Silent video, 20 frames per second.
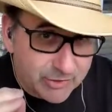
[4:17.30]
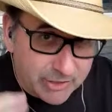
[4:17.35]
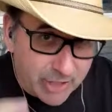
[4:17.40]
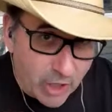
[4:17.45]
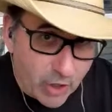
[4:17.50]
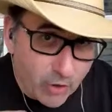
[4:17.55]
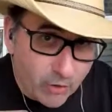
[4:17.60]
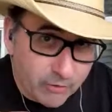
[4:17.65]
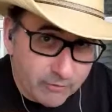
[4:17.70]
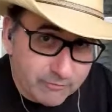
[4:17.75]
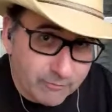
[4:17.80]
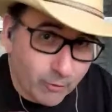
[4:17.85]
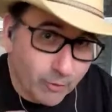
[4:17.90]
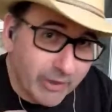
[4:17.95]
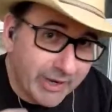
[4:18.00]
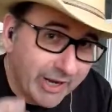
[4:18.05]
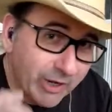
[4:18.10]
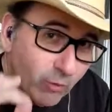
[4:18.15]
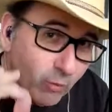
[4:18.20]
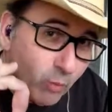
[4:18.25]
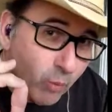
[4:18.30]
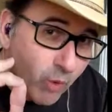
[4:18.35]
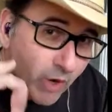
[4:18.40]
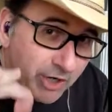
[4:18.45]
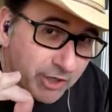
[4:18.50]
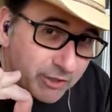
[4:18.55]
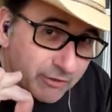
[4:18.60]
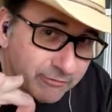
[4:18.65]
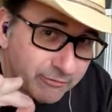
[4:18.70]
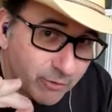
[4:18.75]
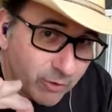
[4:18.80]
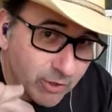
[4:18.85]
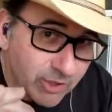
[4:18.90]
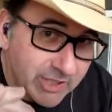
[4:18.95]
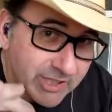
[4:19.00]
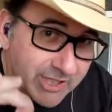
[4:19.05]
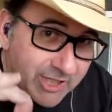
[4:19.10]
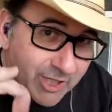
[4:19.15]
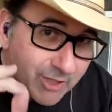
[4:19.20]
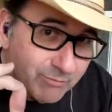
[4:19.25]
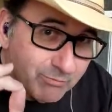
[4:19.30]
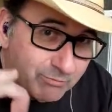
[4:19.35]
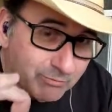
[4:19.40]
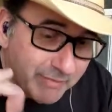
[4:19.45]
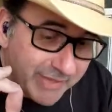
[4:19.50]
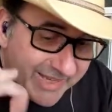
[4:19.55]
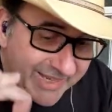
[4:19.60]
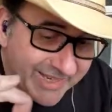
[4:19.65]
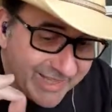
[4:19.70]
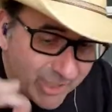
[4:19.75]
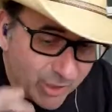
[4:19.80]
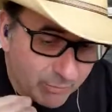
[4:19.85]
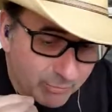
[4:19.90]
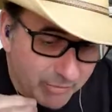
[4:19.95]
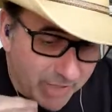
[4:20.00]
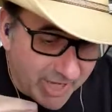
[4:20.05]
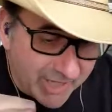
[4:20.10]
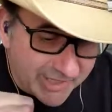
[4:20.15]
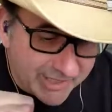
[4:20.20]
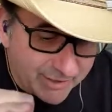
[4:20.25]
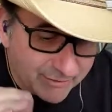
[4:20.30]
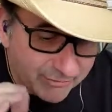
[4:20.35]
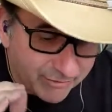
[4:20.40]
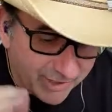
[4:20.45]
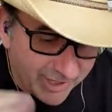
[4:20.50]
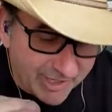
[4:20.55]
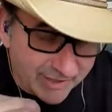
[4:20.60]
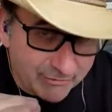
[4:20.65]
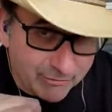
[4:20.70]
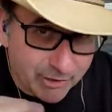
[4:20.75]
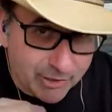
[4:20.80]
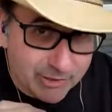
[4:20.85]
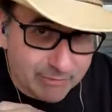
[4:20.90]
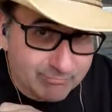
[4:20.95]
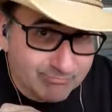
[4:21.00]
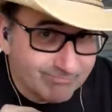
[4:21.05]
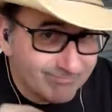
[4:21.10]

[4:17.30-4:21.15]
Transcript: known for a wonderful medium bodied flavor.